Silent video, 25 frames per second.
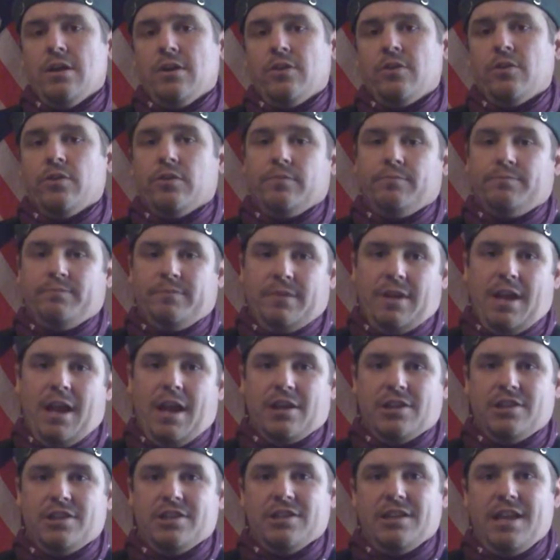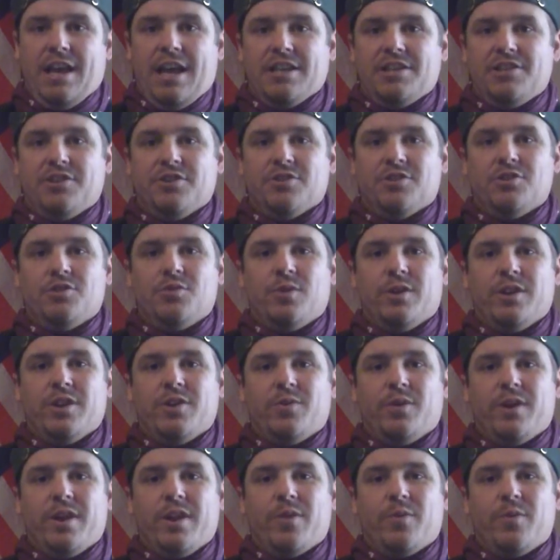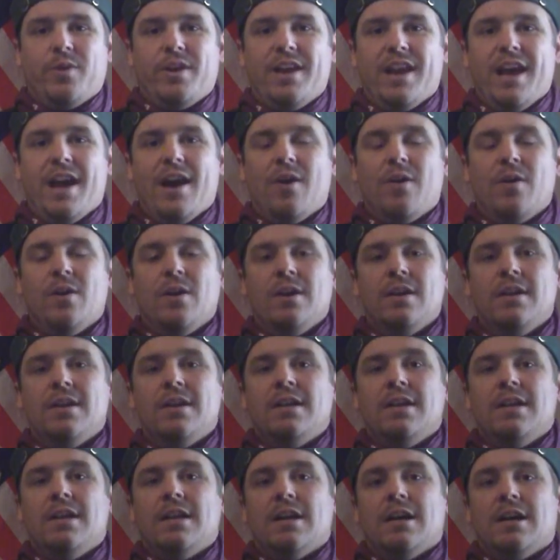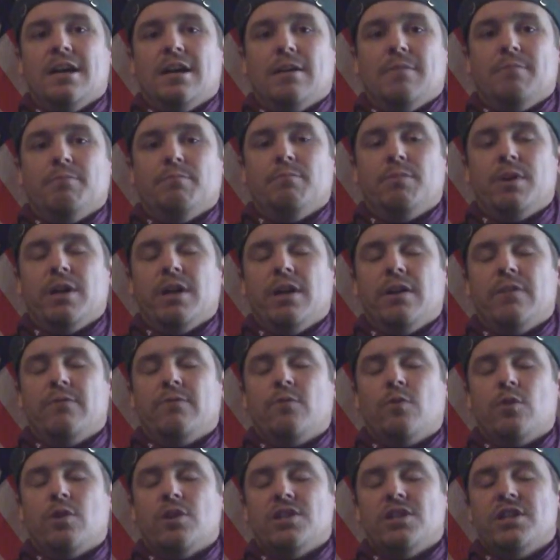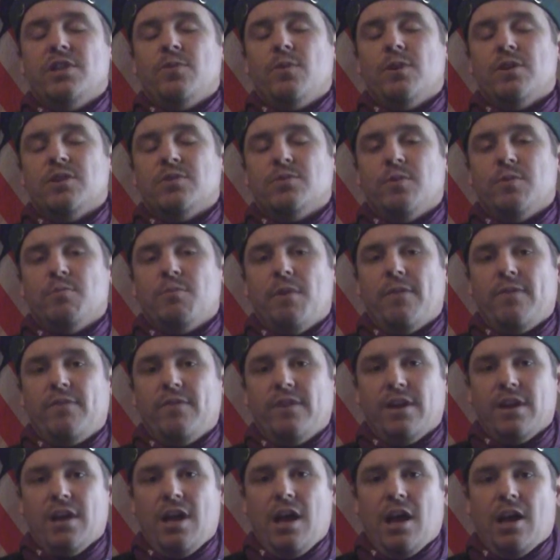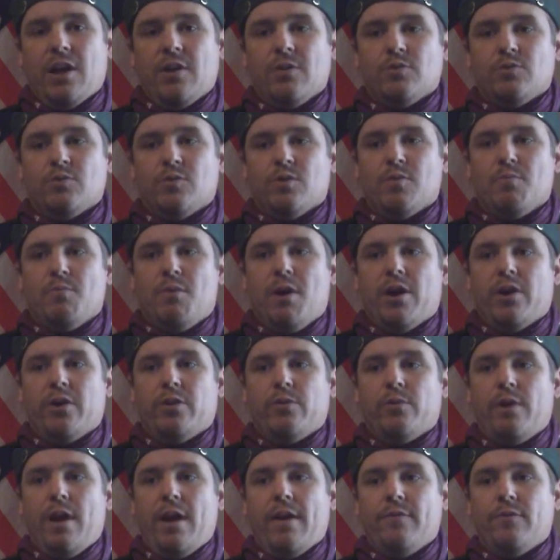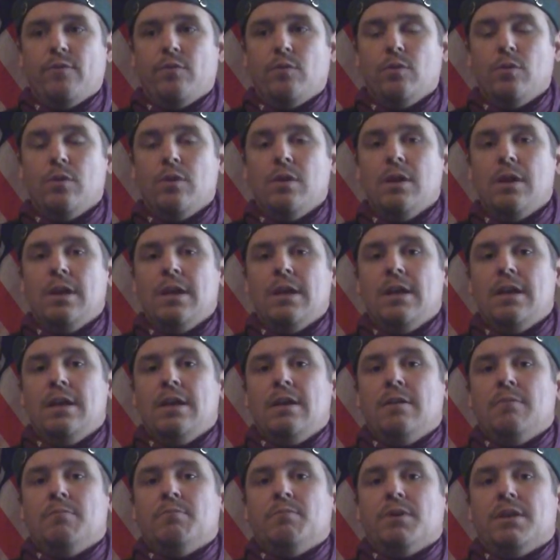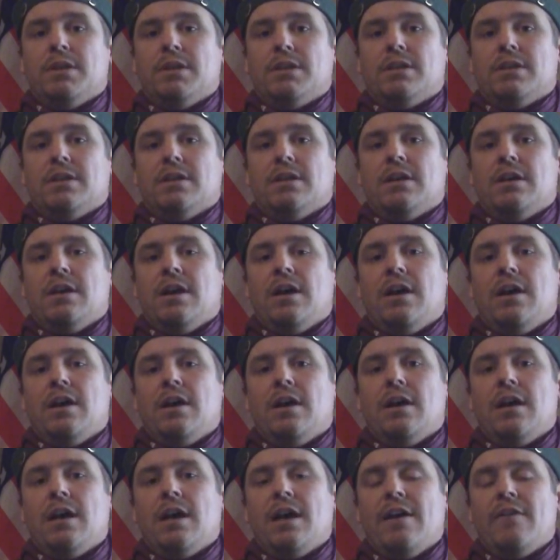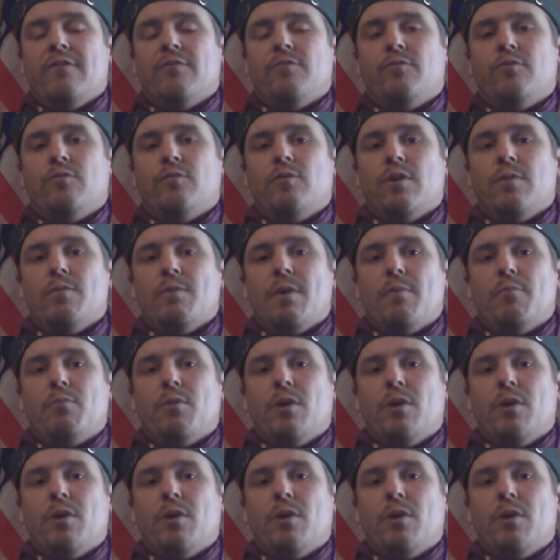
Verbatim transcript: or actually it's last year, it's 2023 now, um, but unfortunately it wasn't with my flintlock, it was with a modern rifle. But uh, I have one of my